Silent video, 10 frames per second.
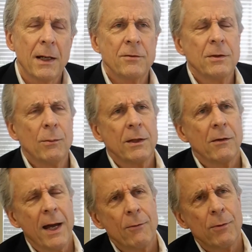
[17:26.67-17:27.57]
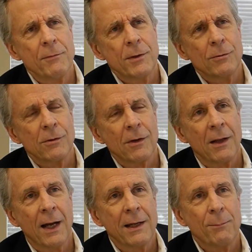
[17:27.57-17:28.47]
Let's see what their ad revenues look
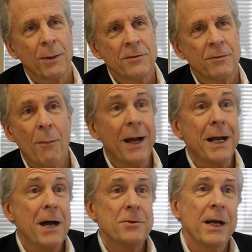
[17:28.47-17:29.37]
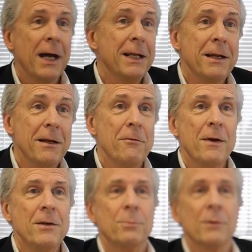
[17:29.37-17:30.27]
like in place of, oh my gosh, I got to get into
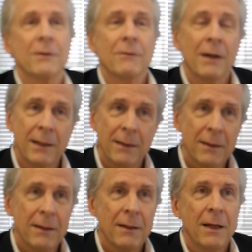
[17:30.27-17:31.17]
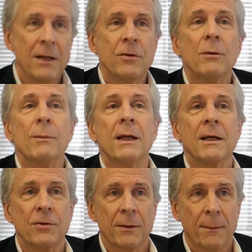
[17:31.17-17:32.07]
Facebook, right? It's human
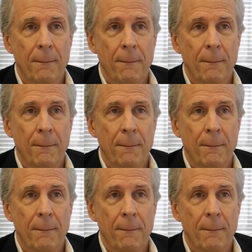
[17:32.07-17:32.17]
nature.